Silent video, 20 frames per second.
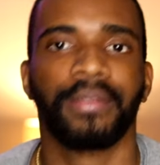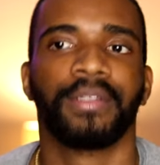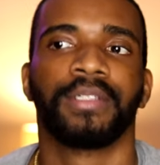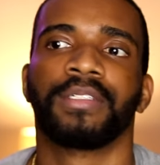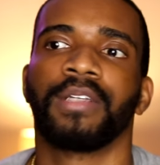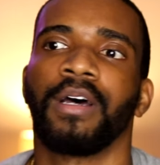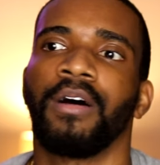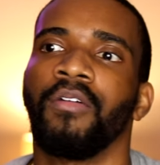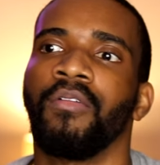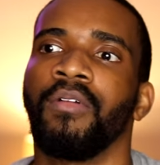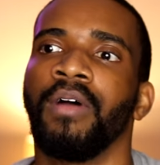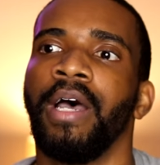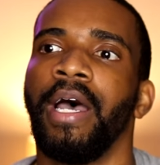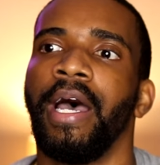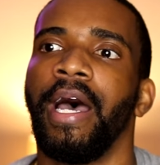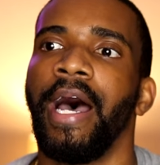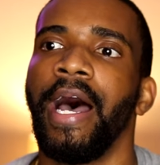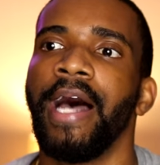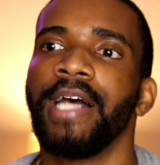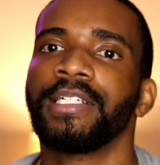So
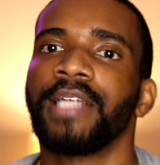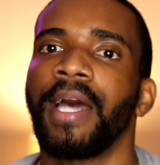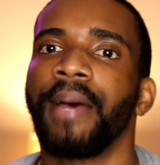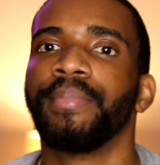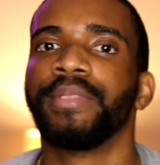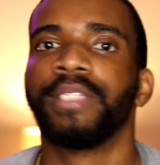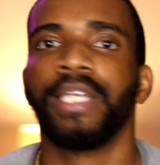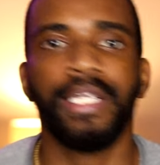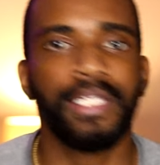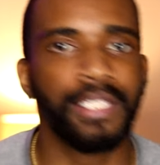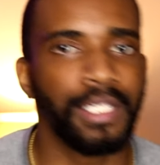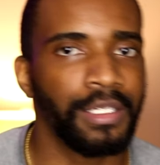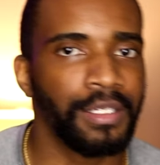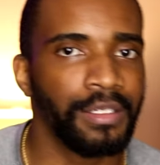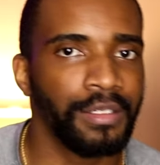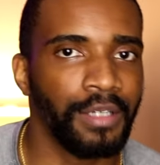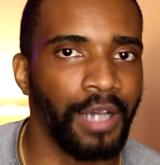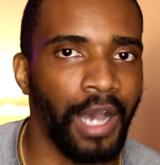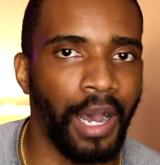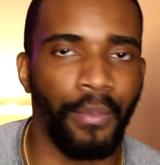as I'm
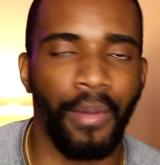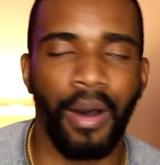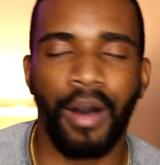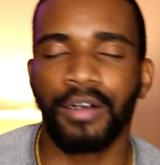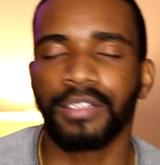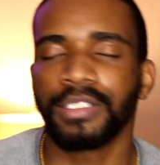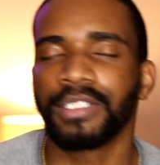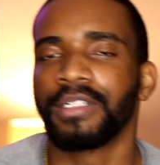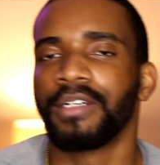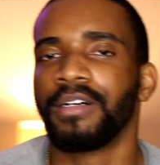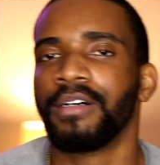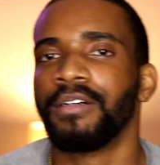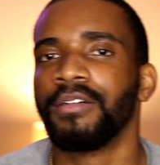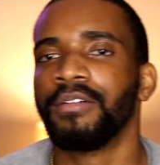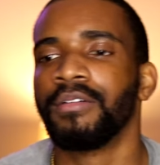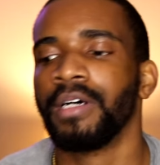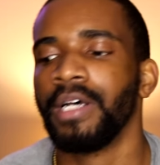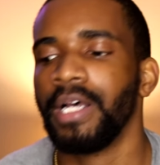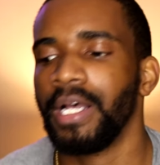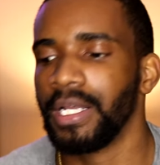teaching, I'm
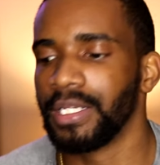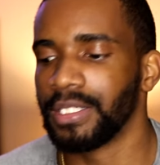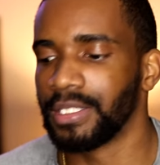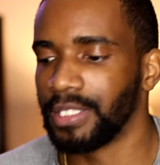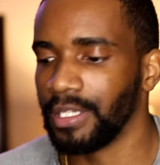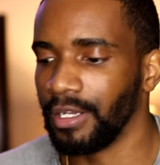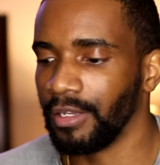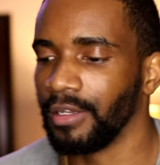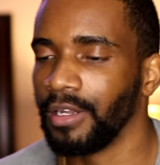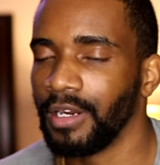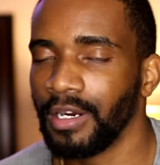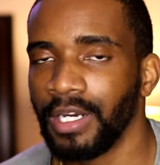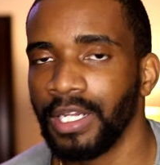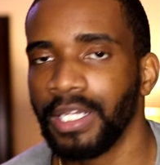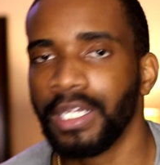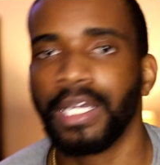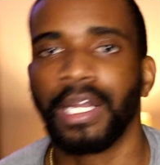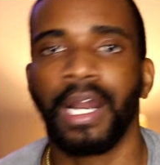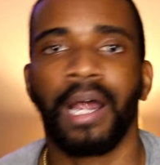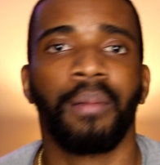also still
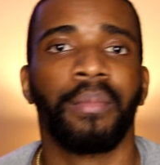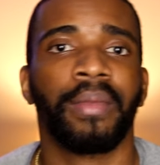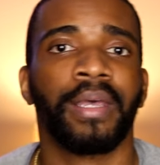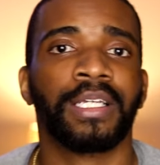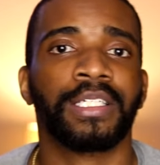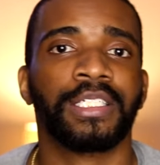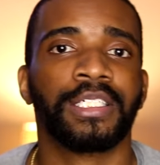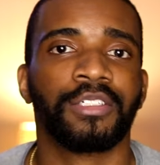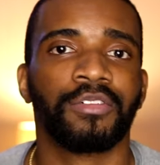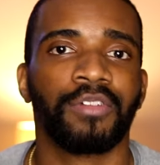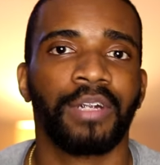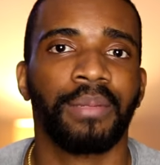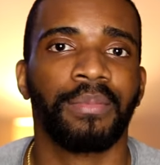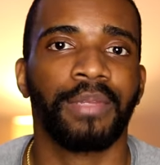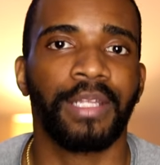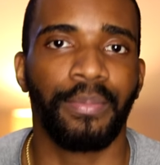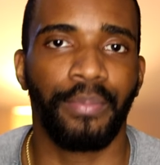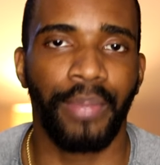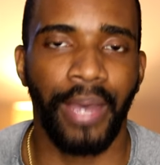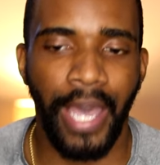learning and I'm
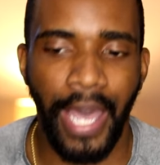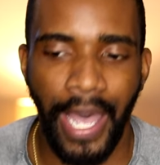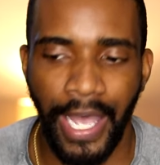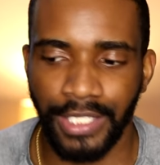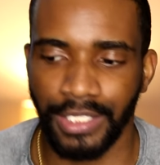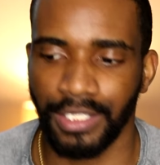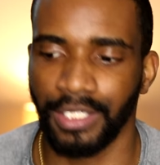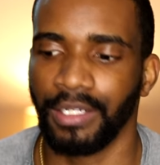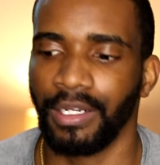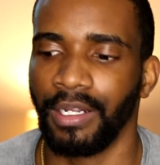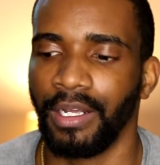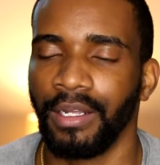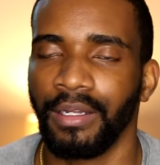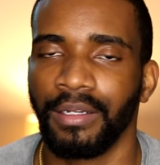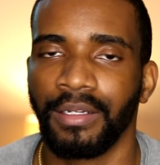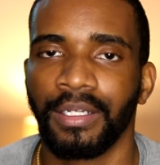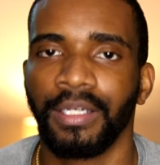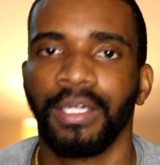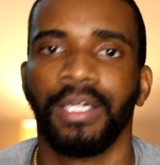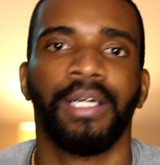extremely
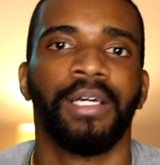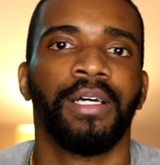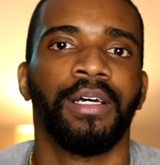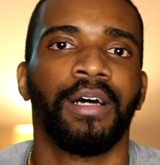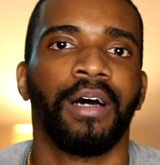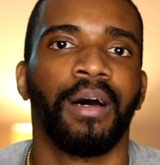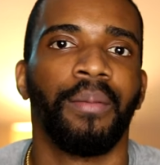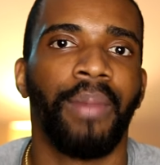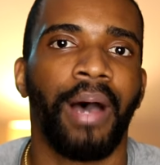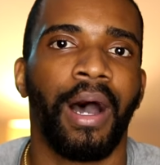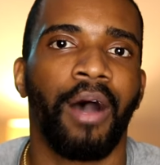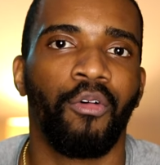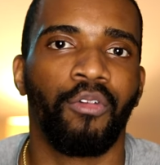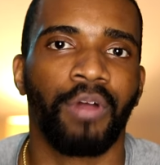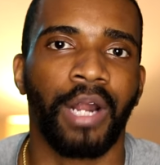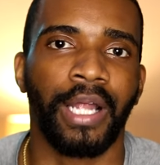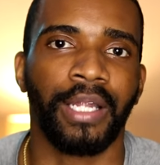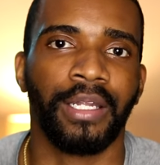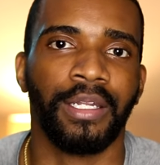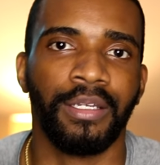passionate about
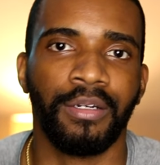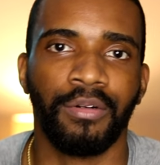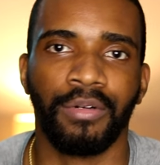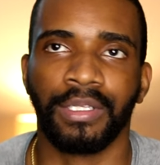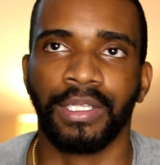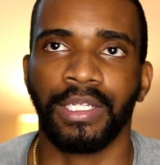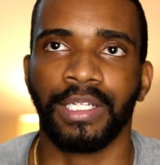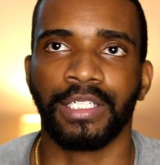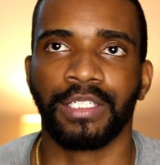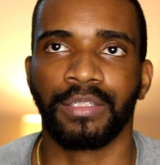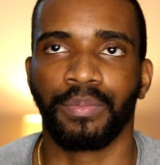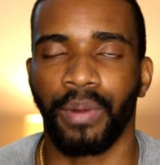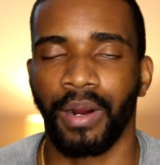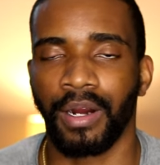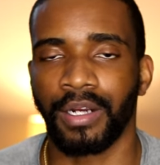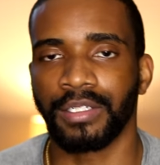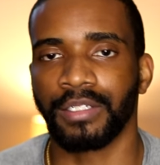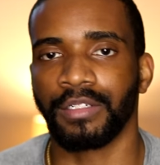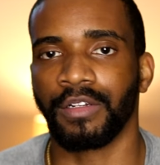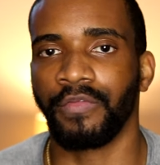what I do in this
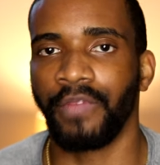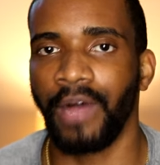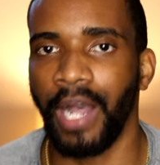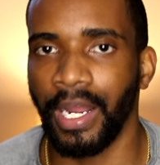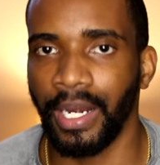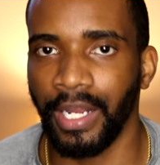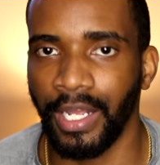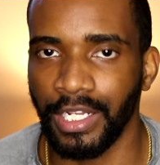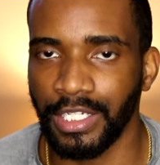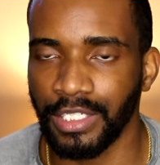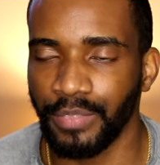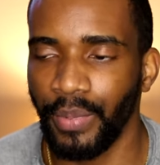personal finance